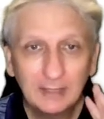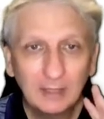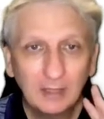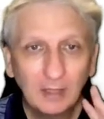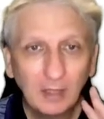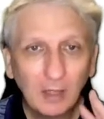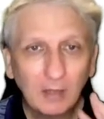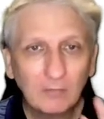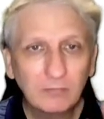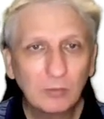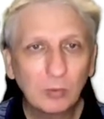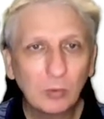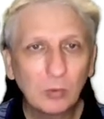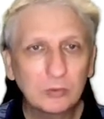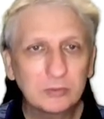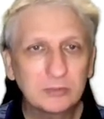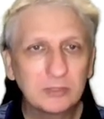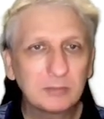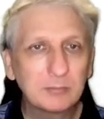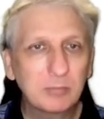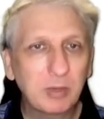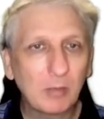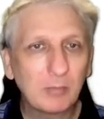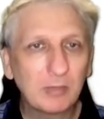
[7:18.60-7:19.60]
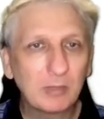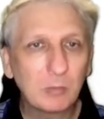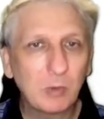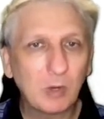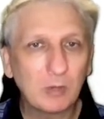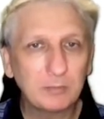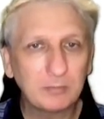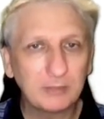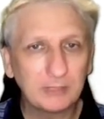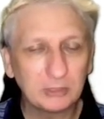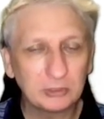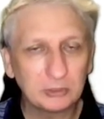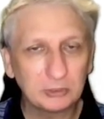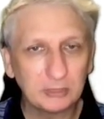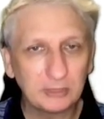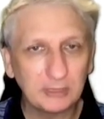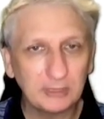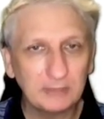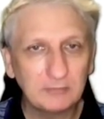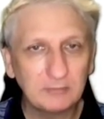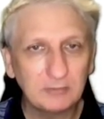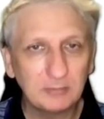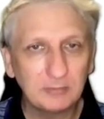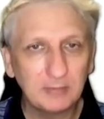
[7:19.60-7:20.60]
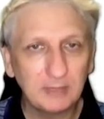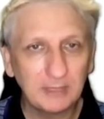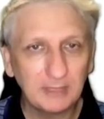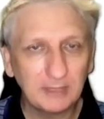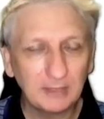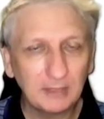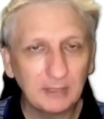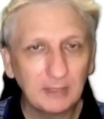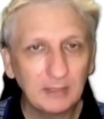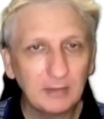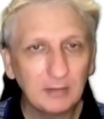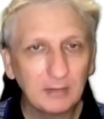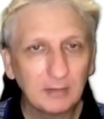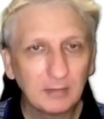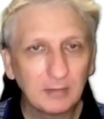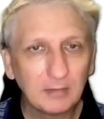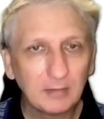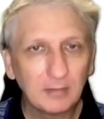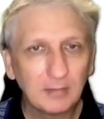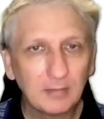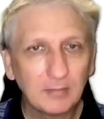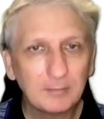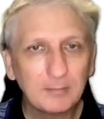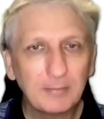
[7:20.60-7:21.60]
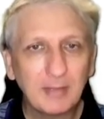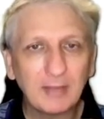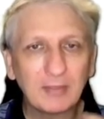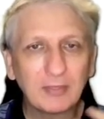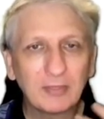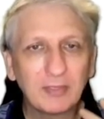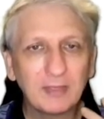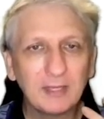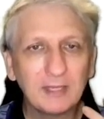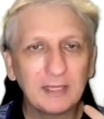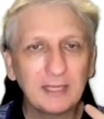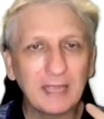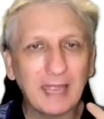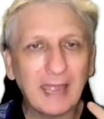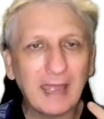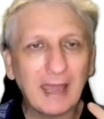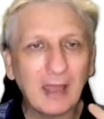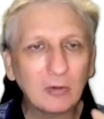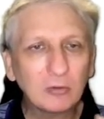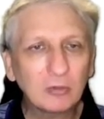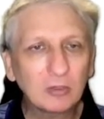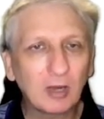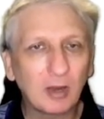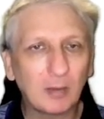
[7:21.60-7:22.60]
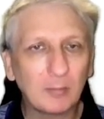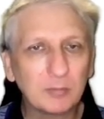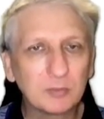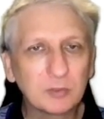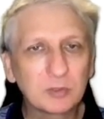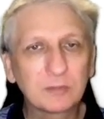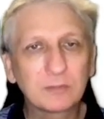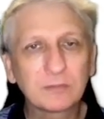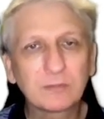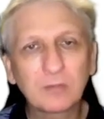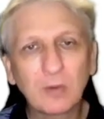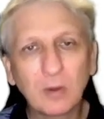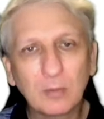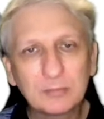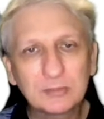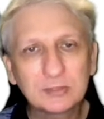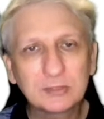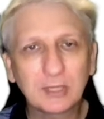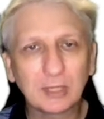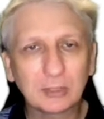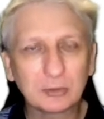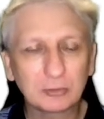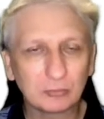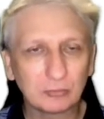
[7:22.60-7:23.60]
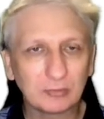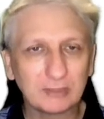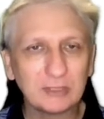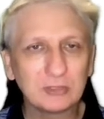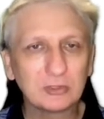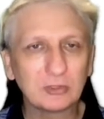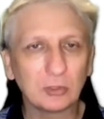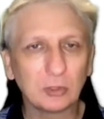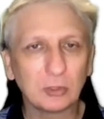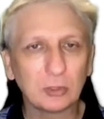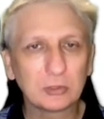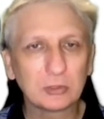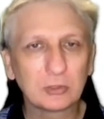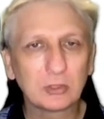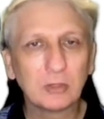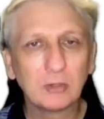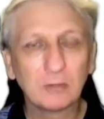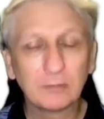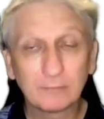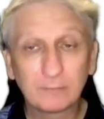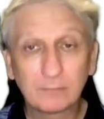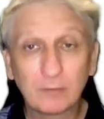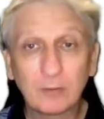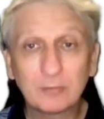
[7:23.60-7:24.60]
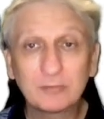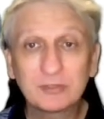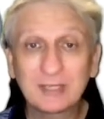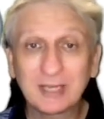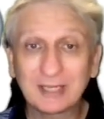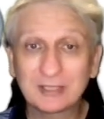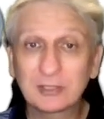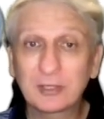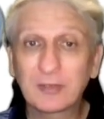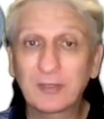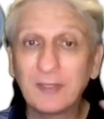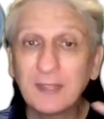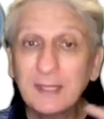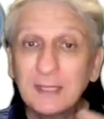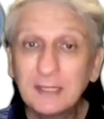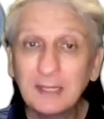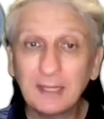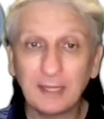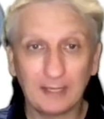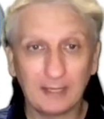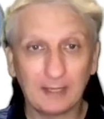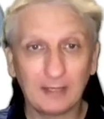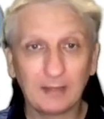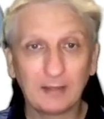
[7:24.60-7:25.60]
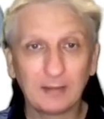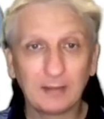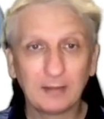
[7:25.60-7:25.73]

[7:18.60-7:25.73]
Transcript: Of course, it probably won't be achieved immediately, but the outcomes from such research, from such thinking,